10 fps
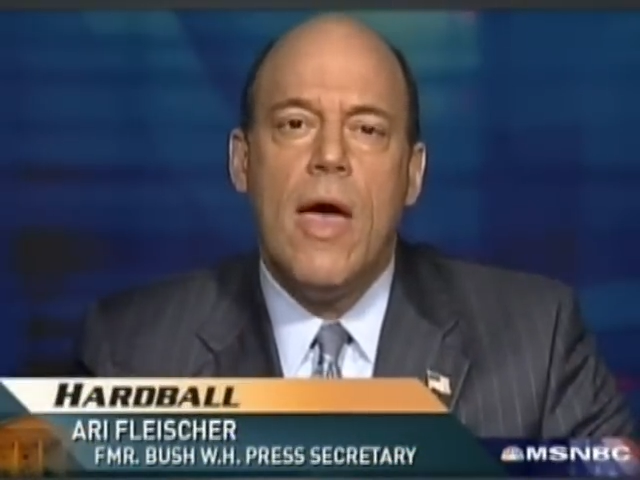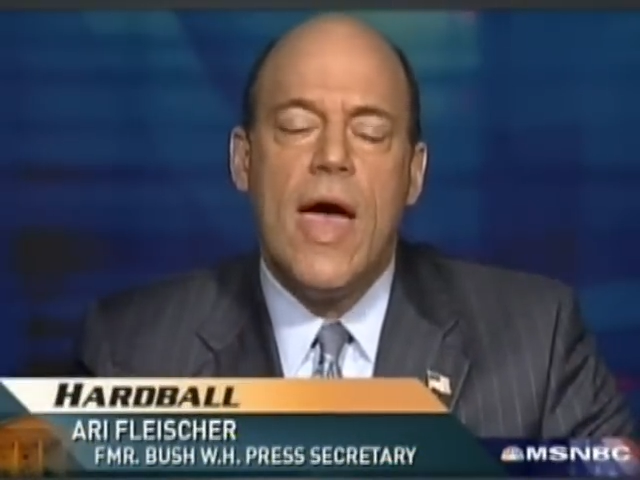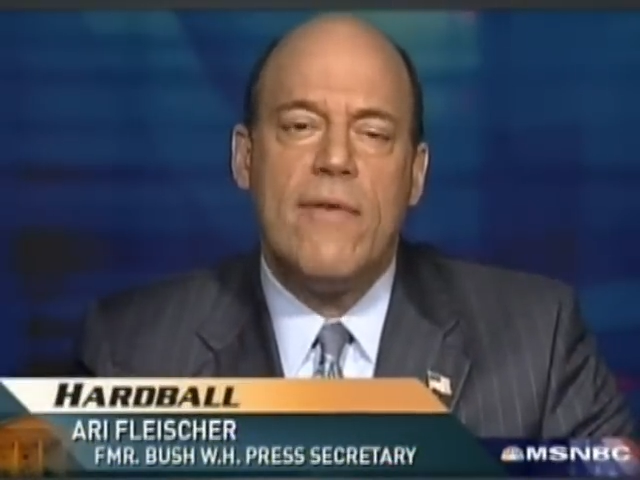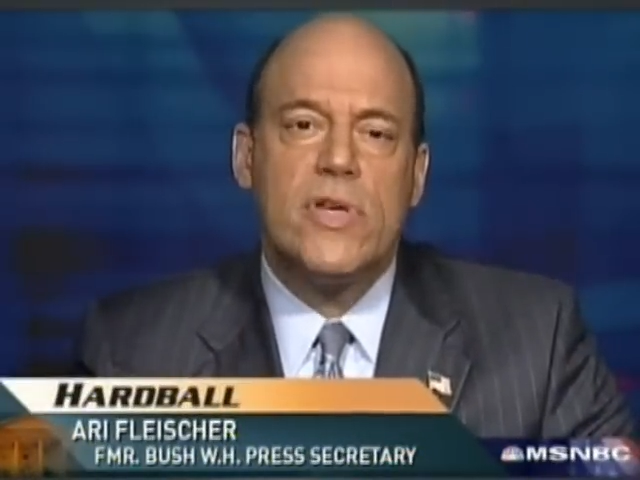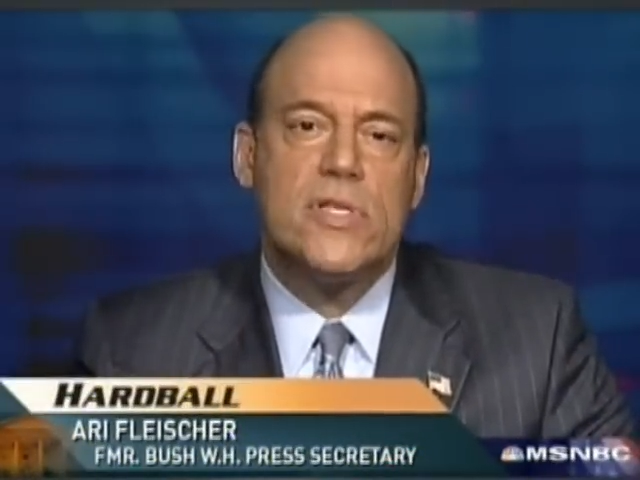
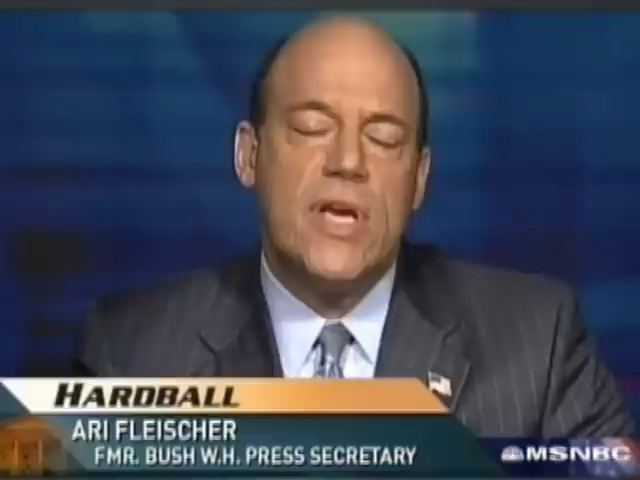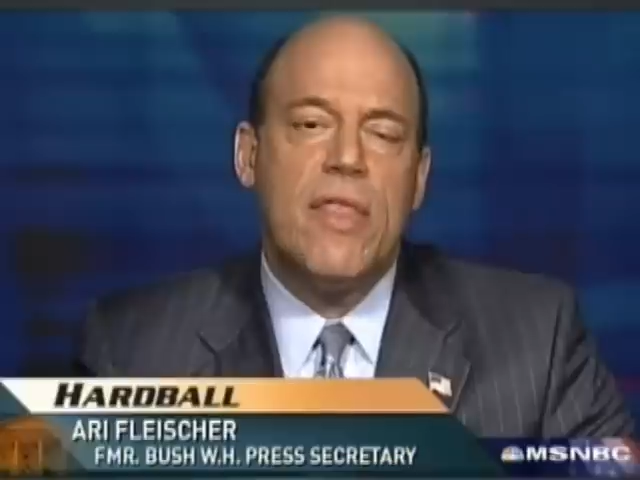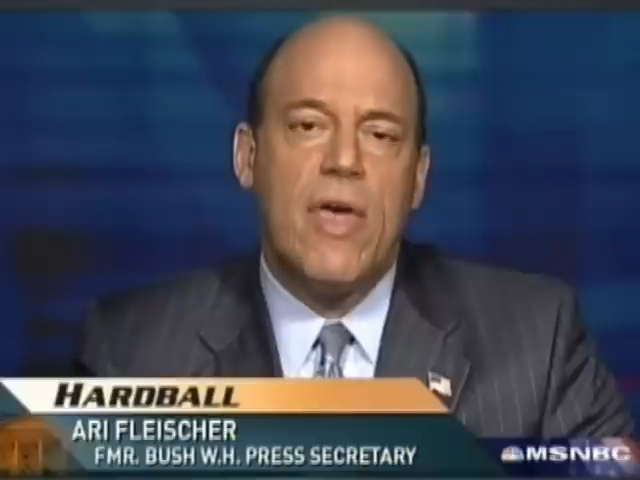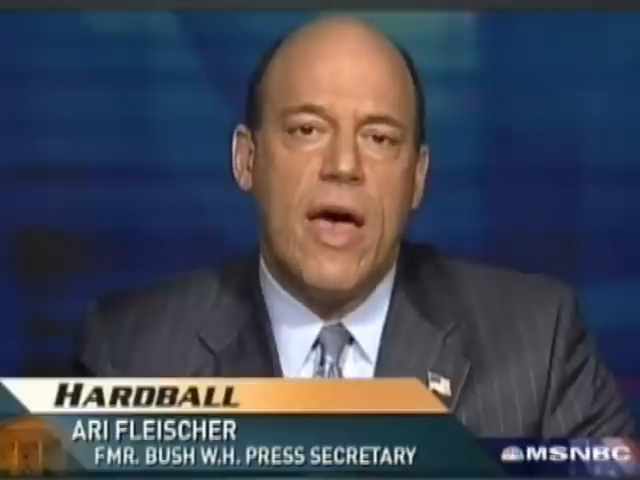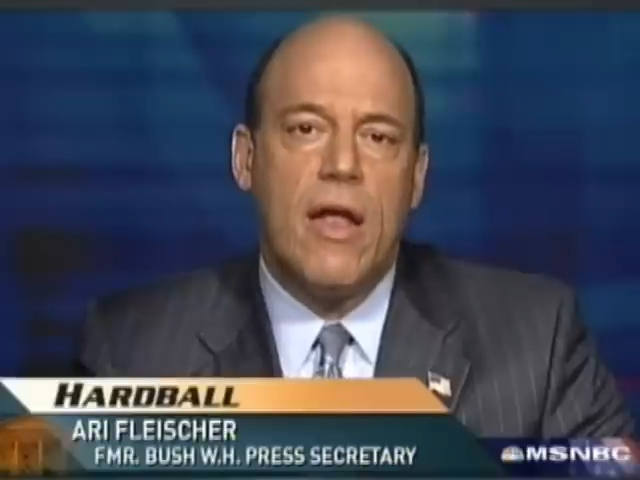Having
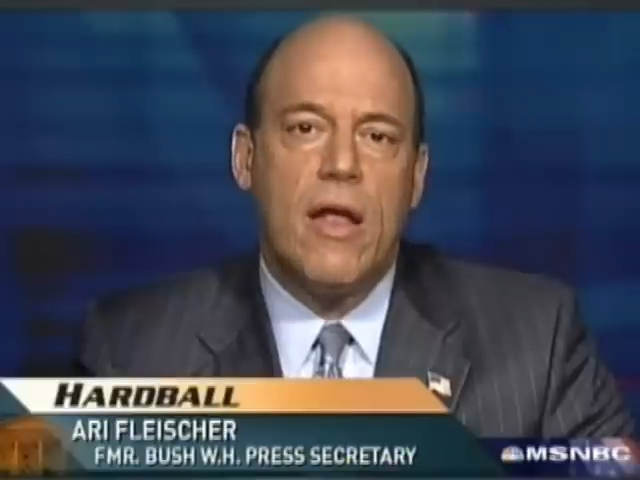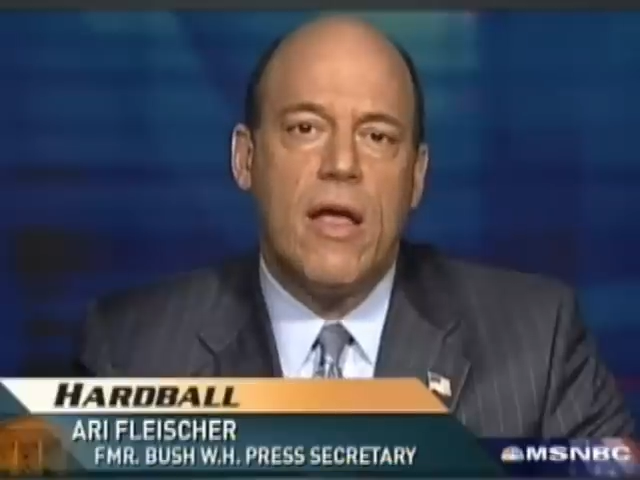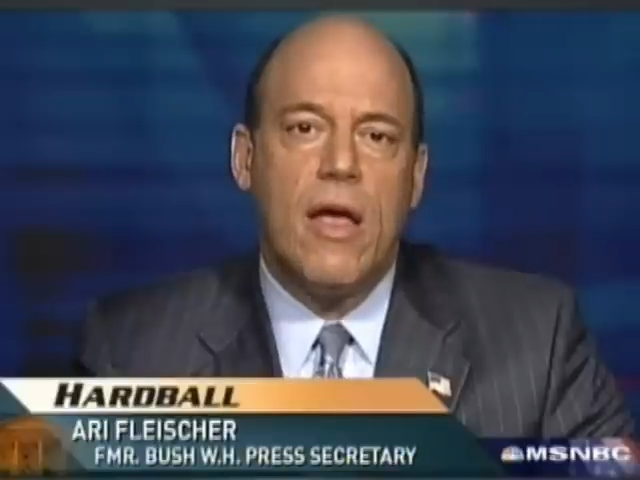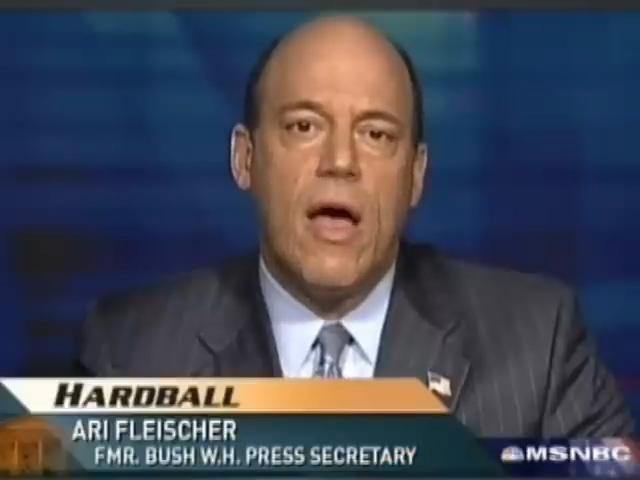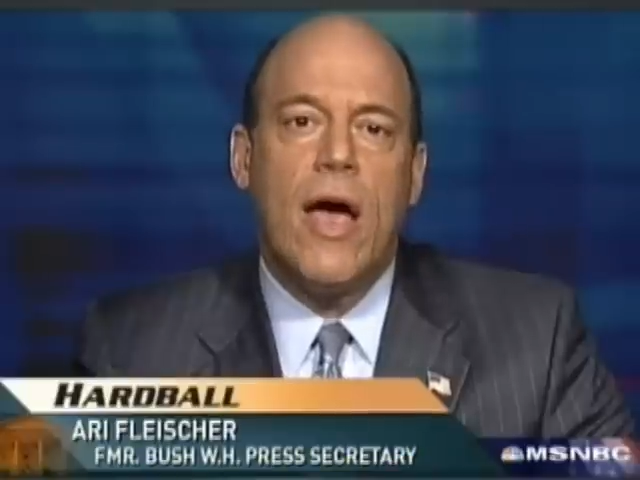said that,
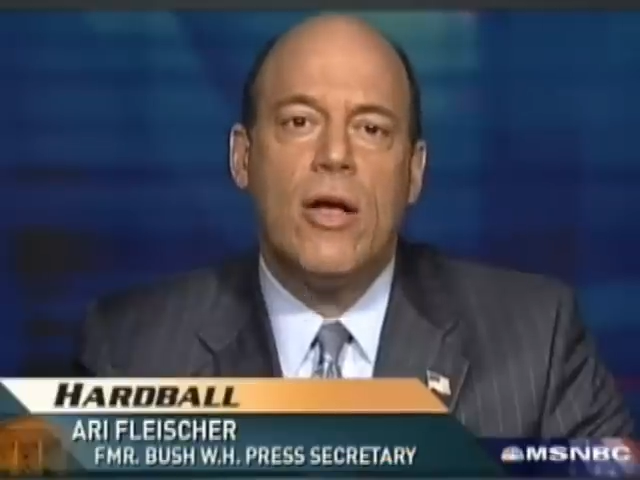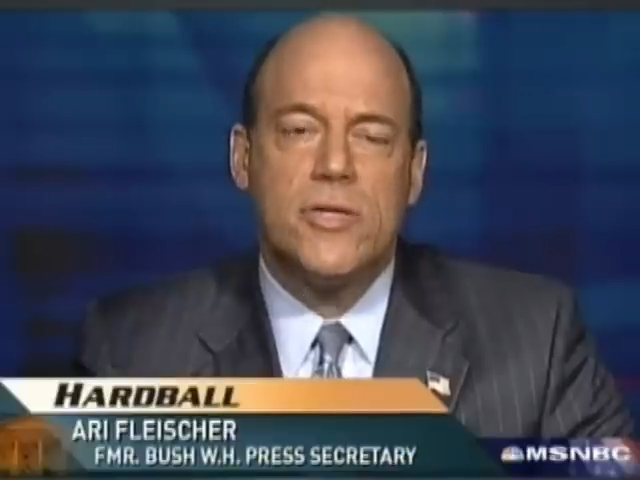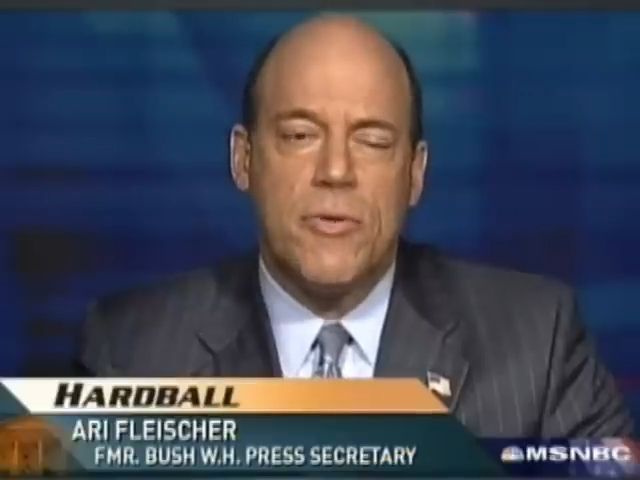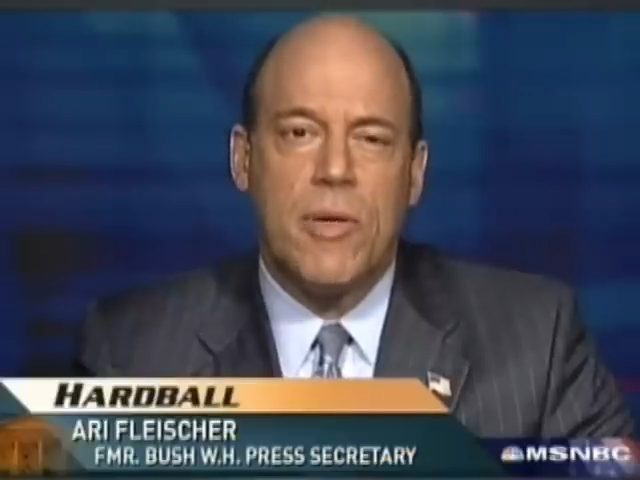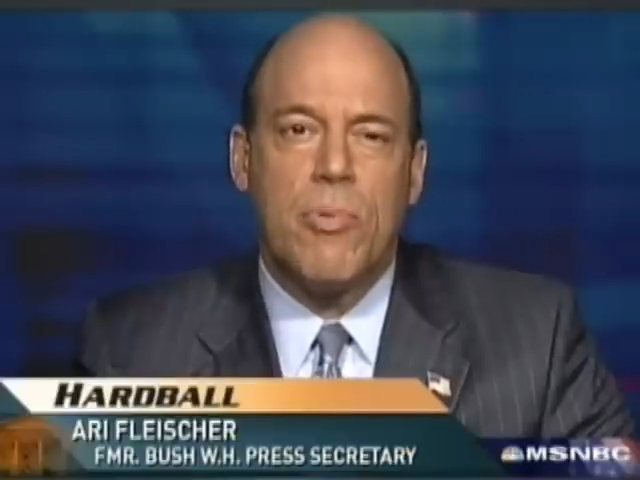I
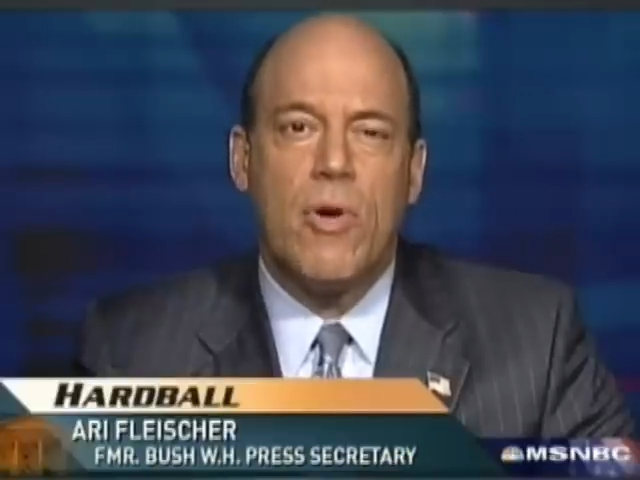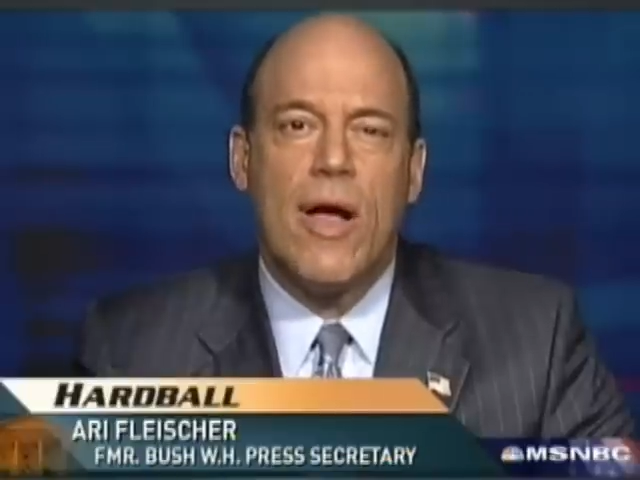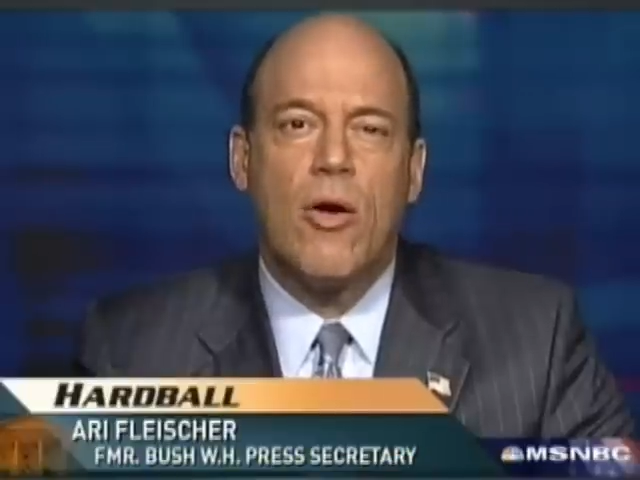also think Barack